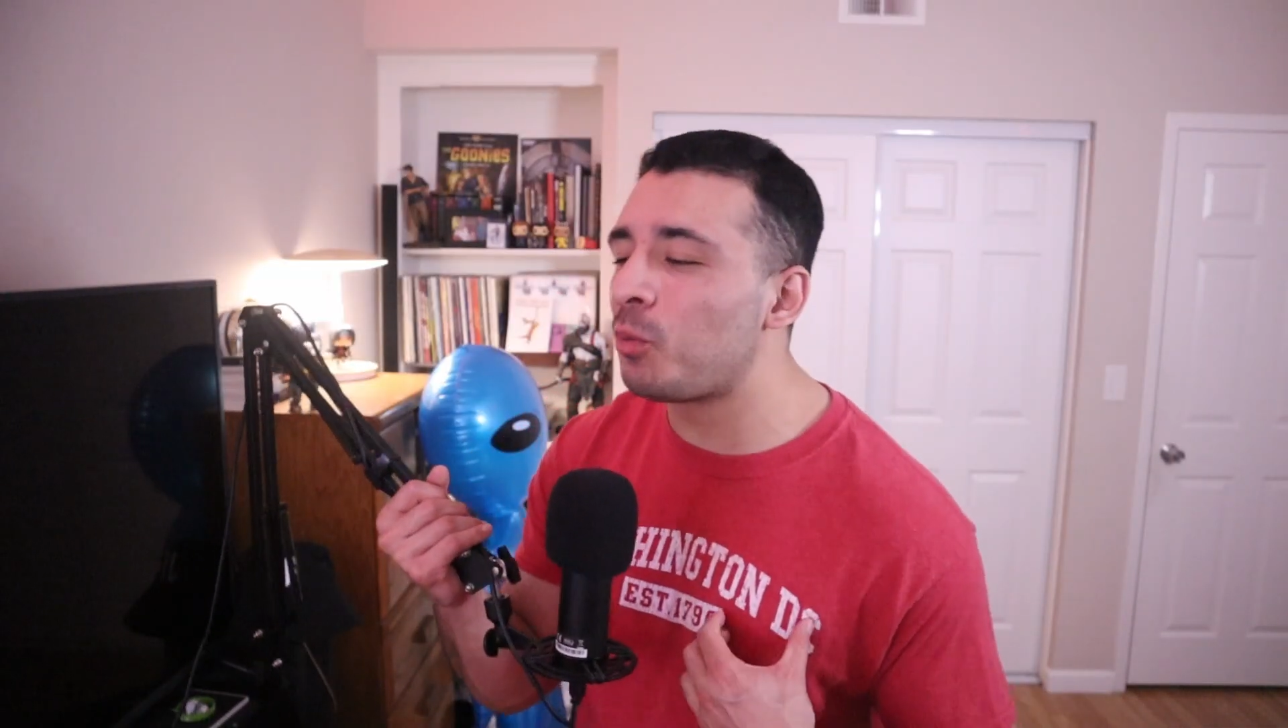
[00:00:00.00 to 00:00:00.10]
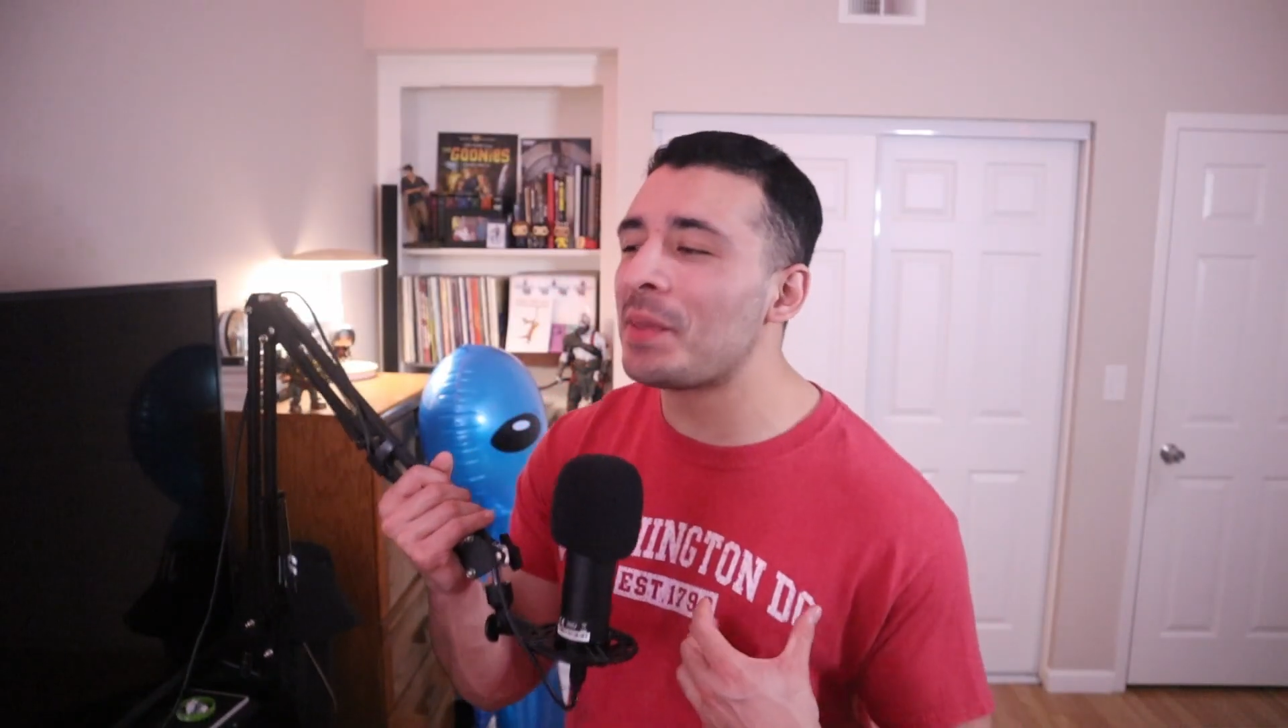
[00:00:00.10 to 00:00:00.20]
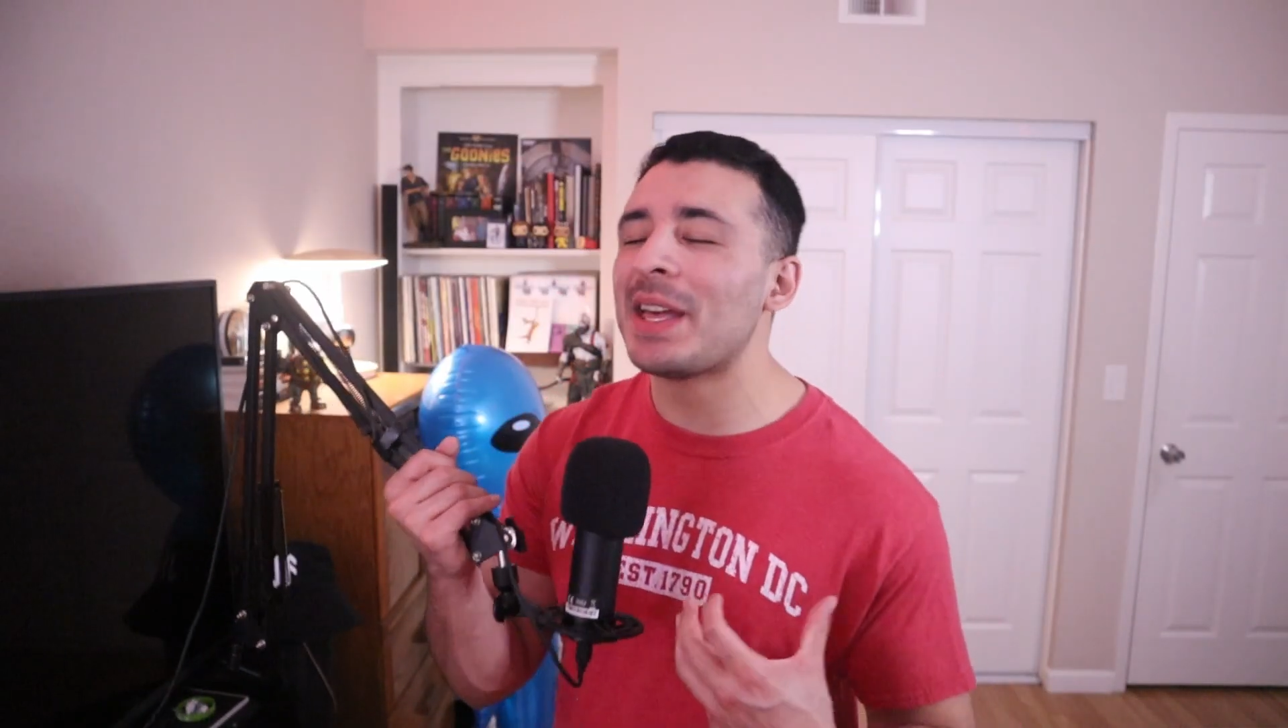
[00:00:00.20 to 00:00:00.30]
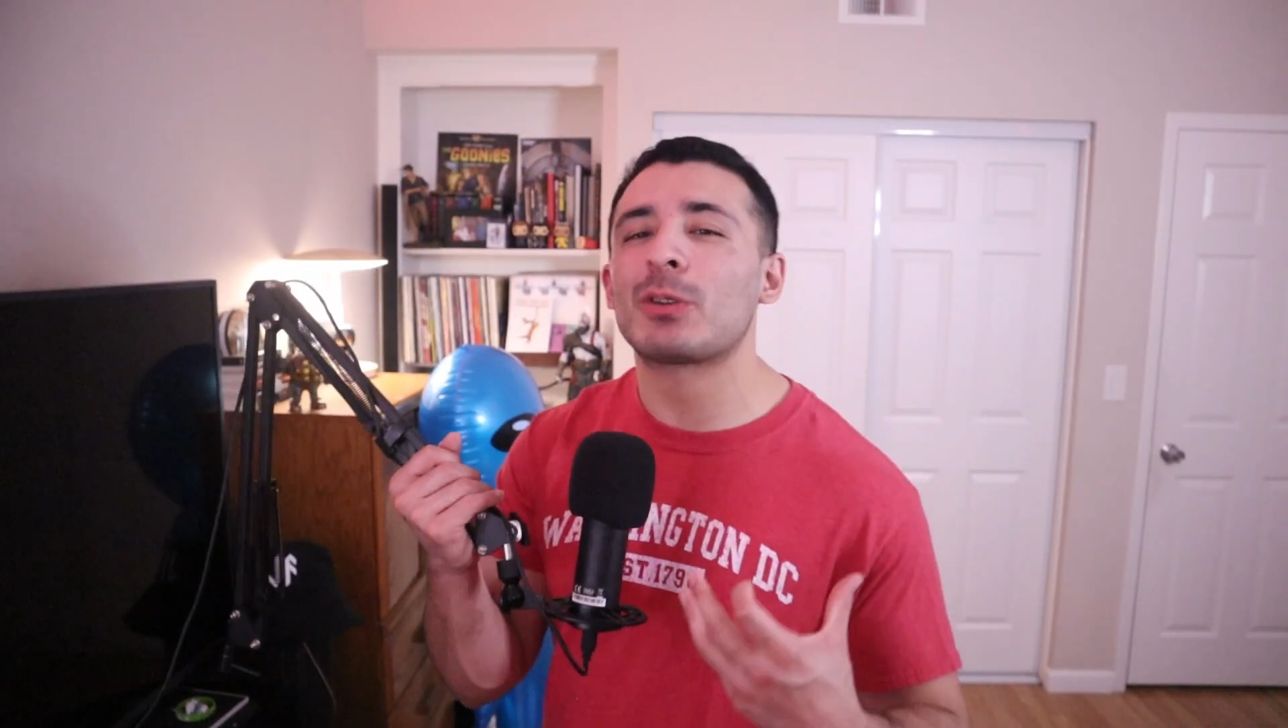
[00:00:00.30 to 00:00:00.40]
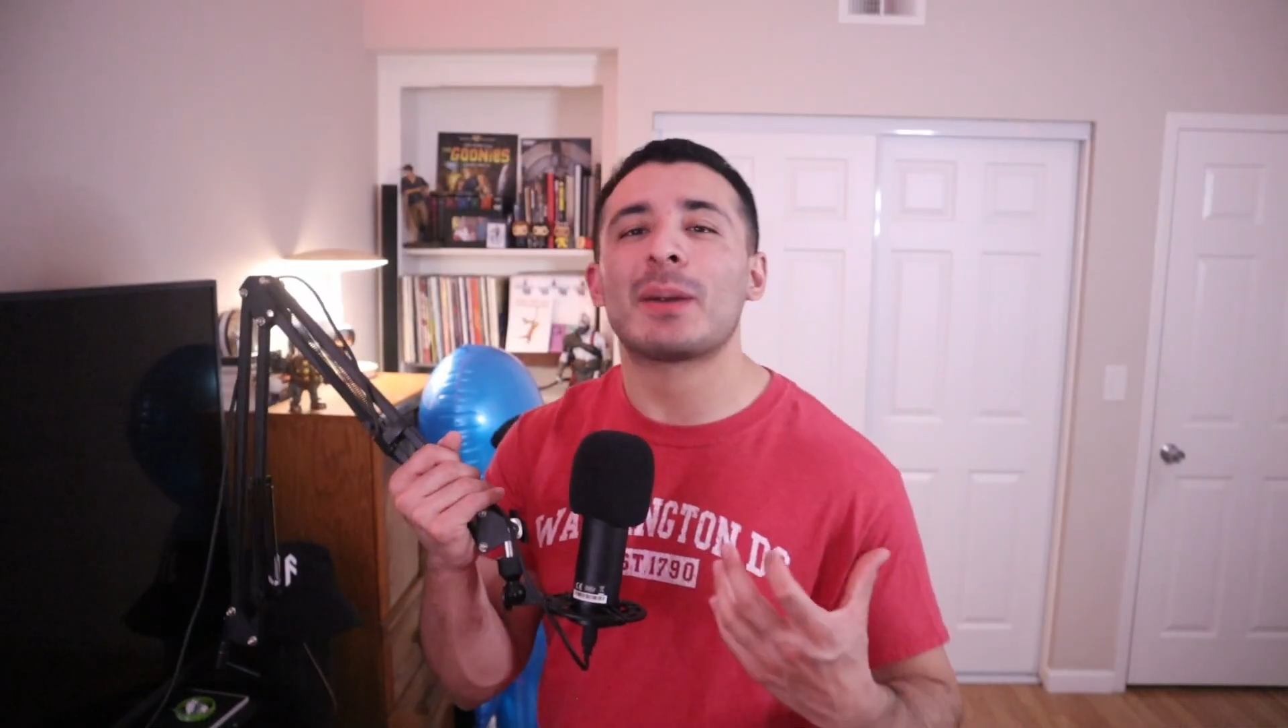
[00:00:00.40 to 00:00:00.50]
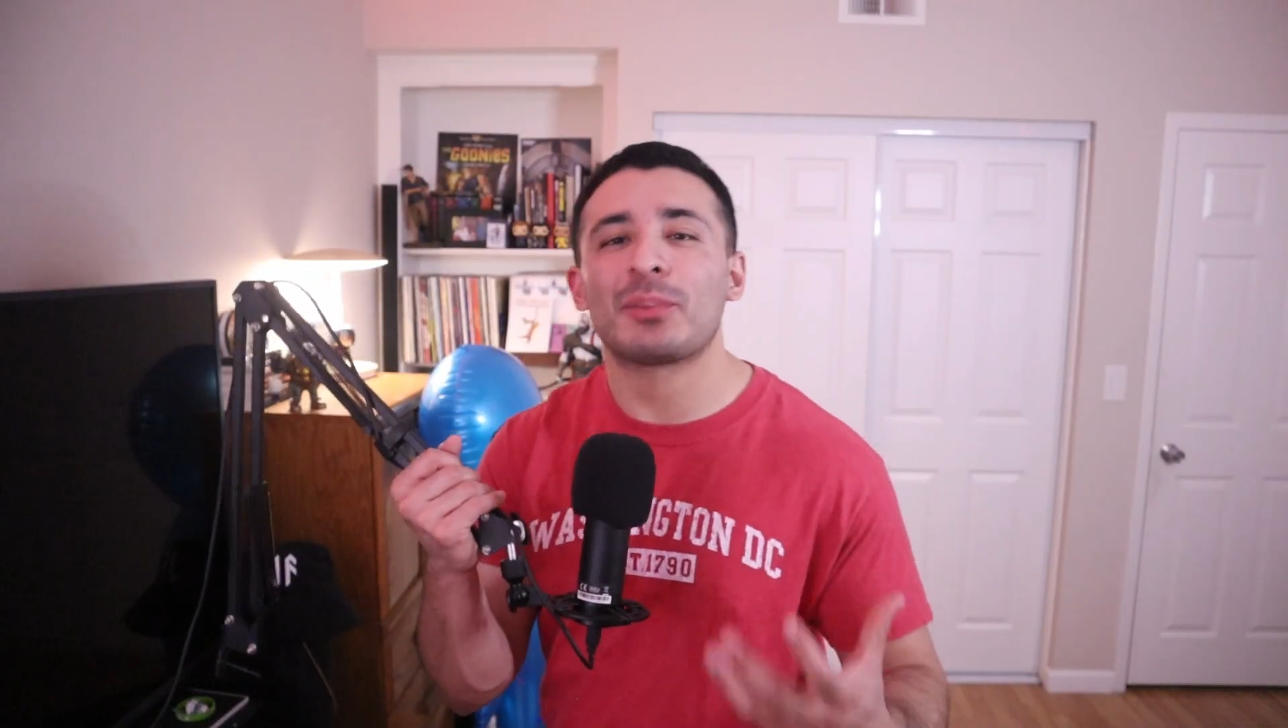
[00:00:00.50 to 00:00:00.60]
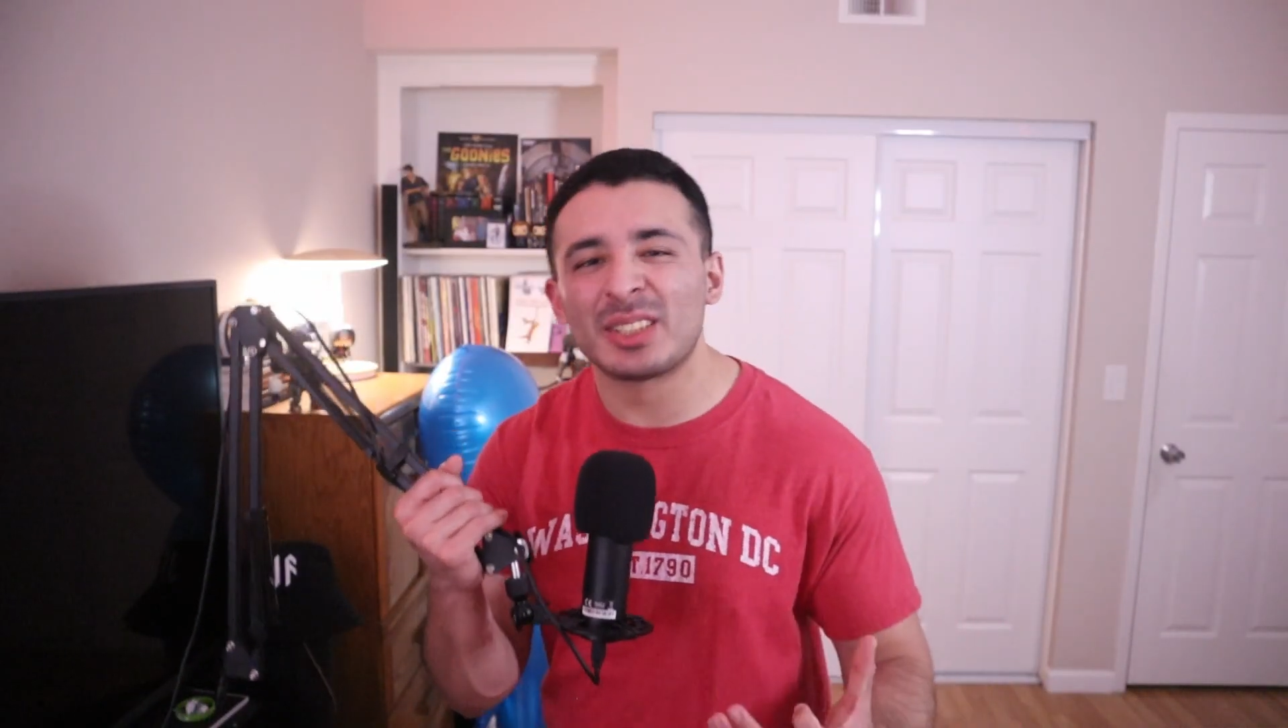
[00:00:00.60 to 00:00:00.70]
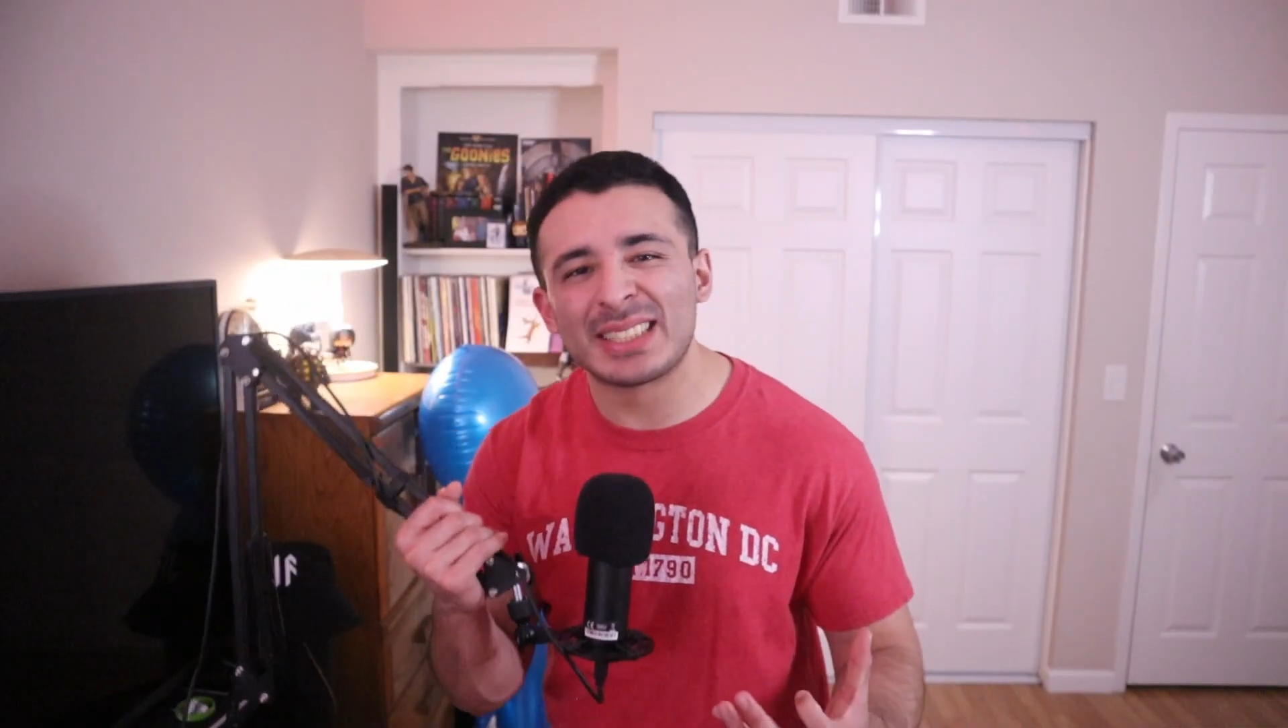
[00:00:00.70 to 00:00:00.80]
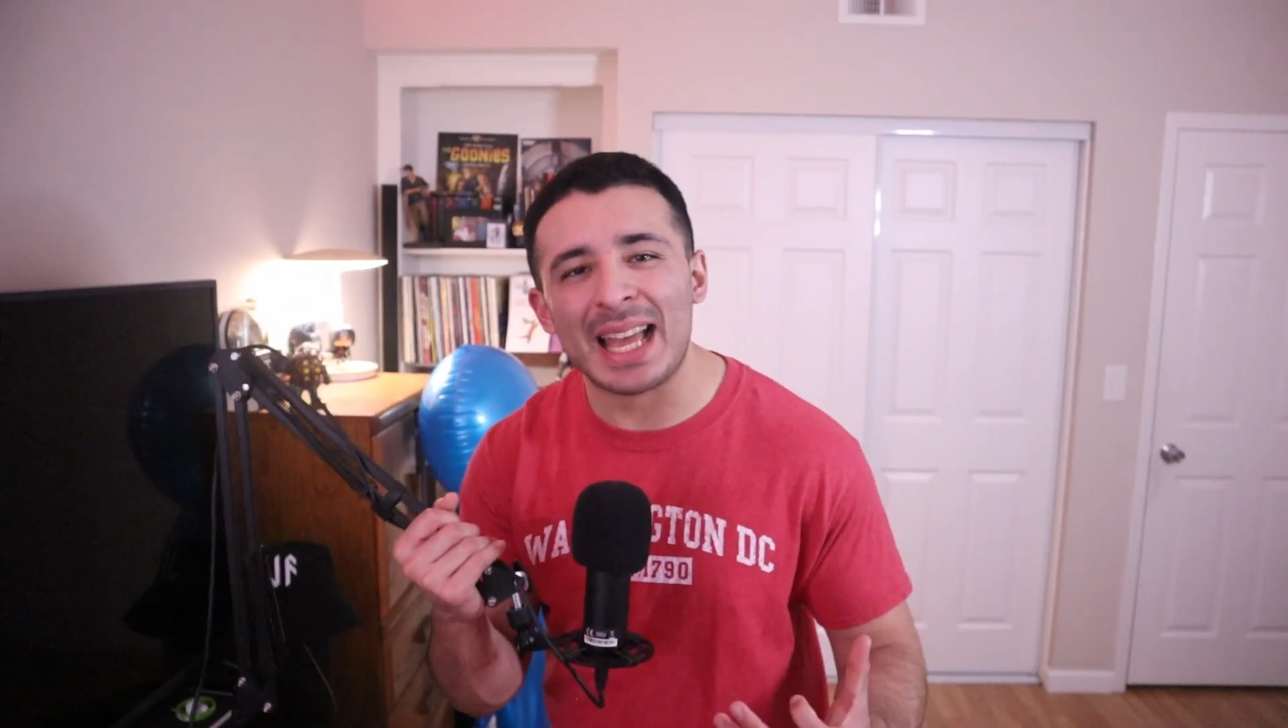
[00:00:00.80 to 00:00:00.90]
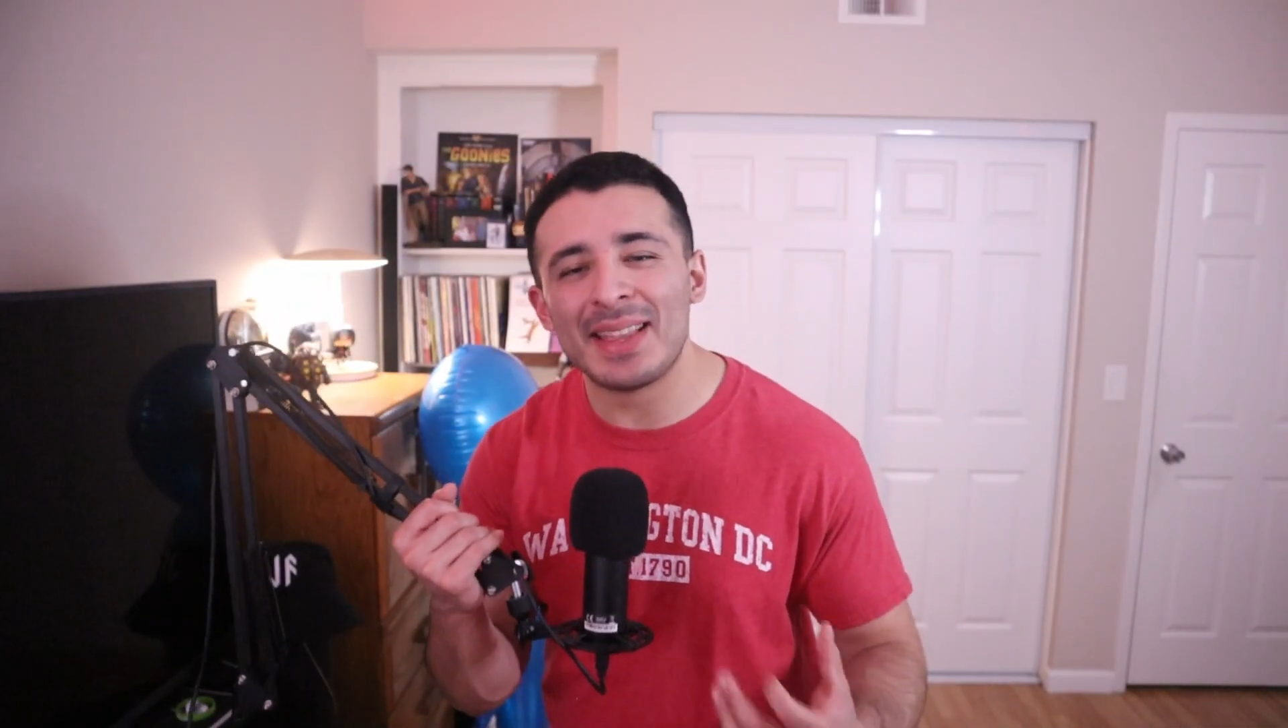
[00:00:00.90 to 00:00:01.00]
what they
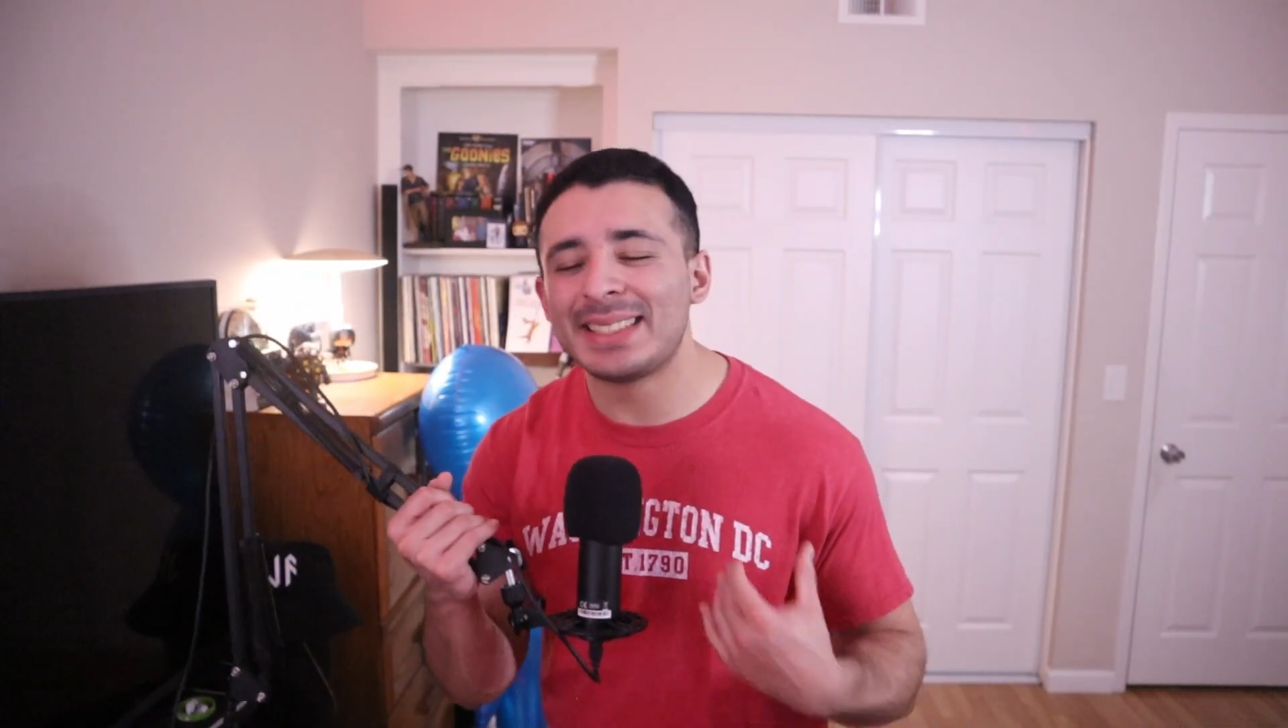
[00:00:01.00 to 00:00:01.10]
represent.